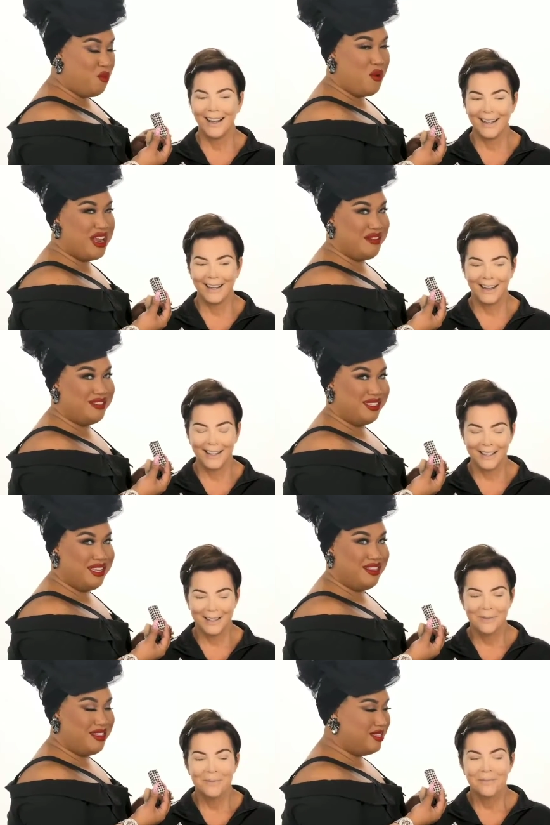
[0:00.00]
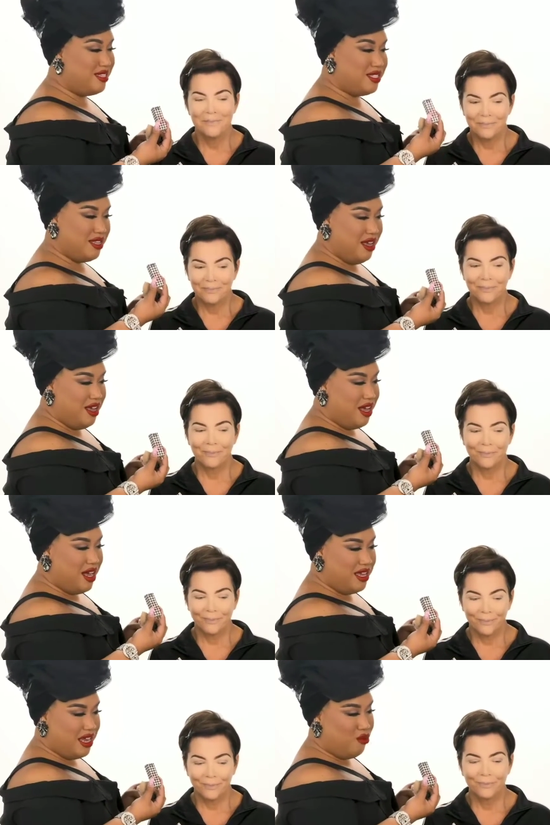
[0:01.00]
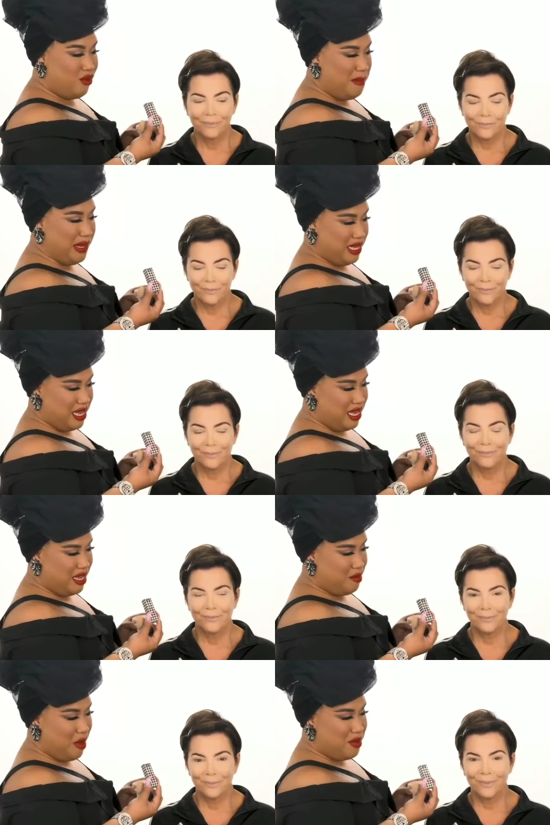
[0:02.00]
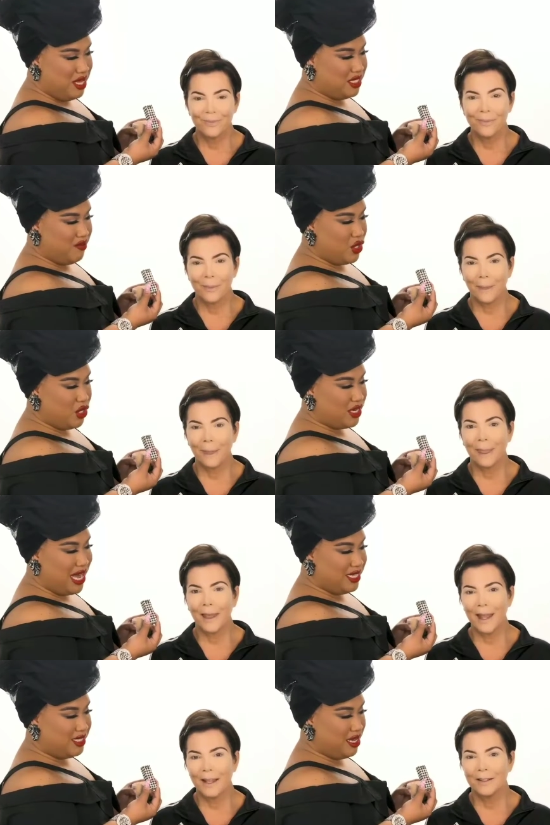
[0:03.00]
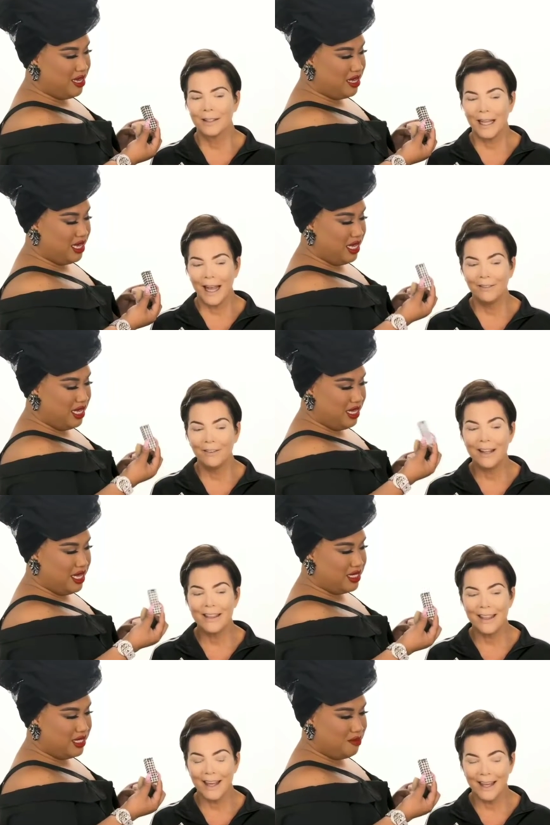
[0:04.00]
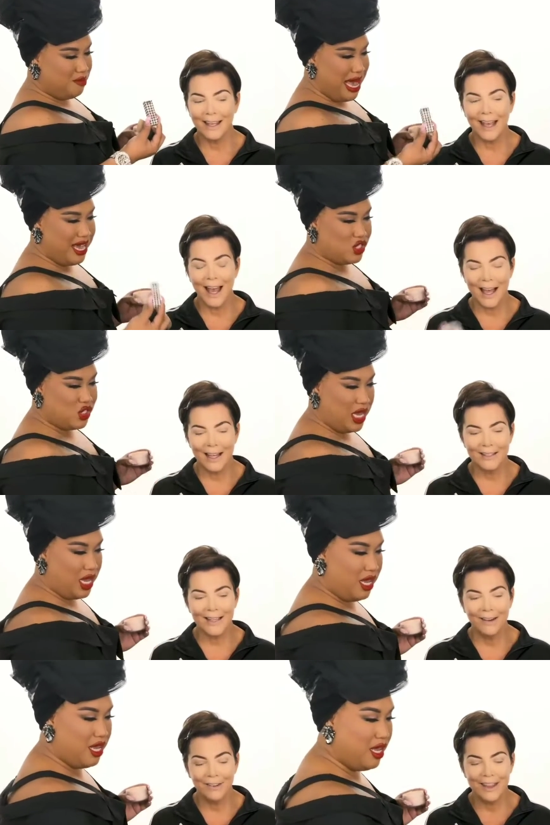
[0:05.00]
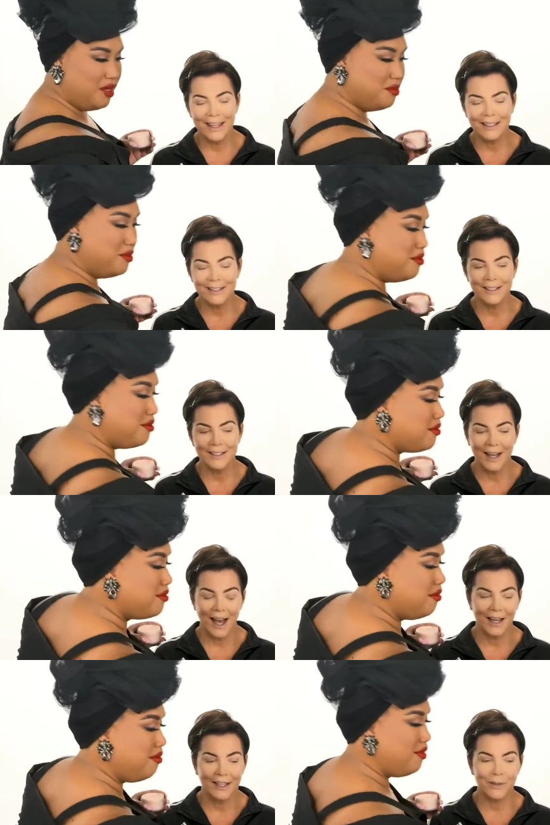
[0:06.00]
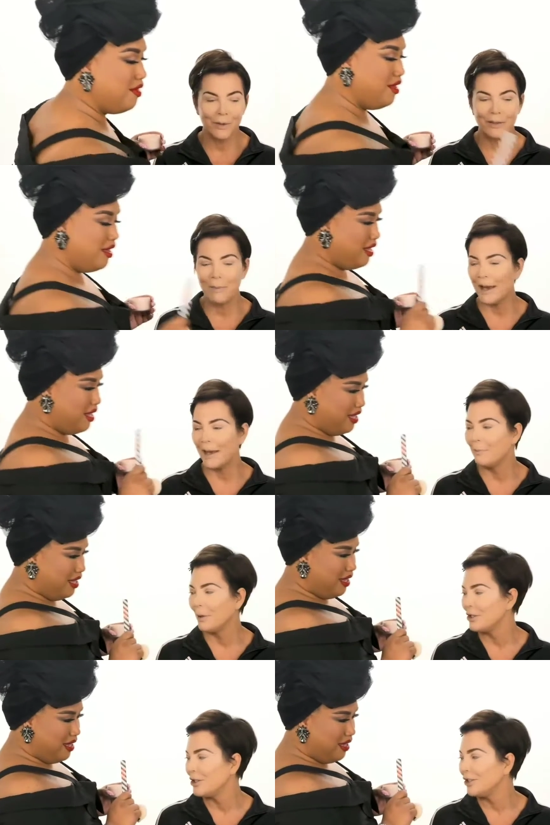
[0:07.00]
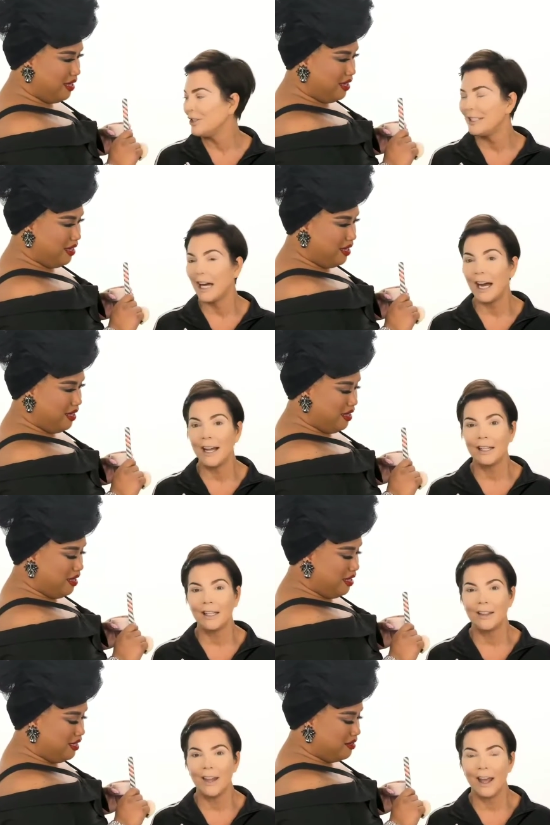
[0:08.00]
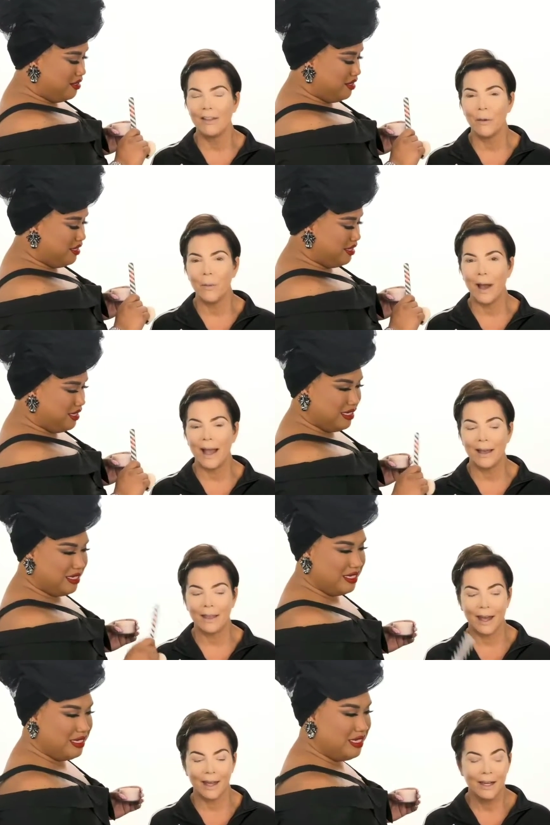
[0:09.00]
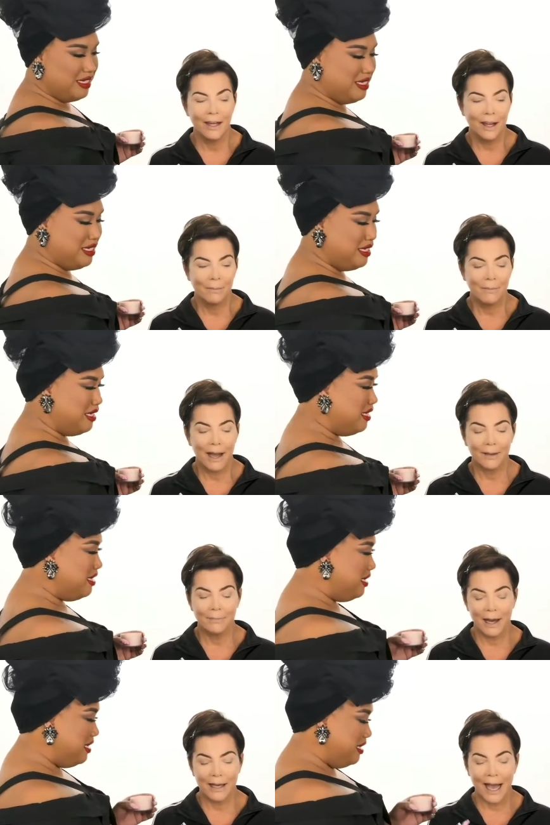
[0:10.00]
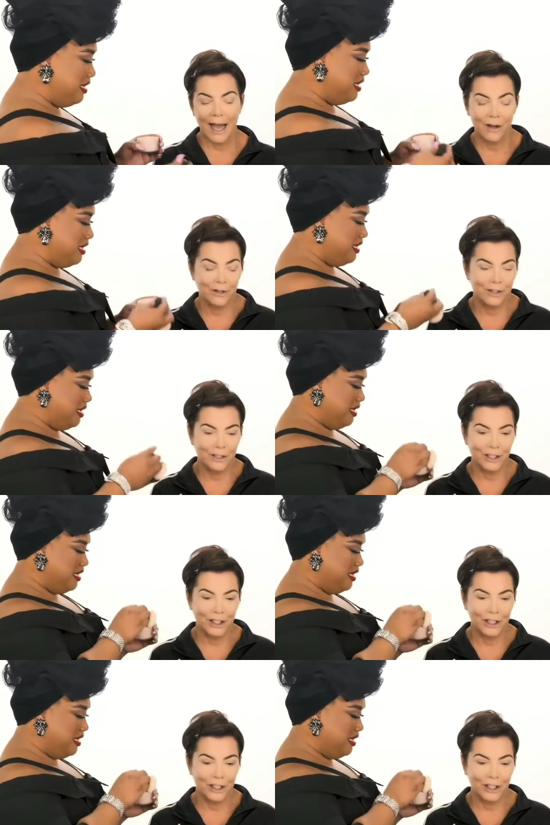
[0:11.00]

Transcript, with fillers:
Speaker 1: from what I've seen, this is a, a replica, a, a, piece of your casa. Everything, yes,
Speaker 2: everything is designed with my personal style and and the way that my my house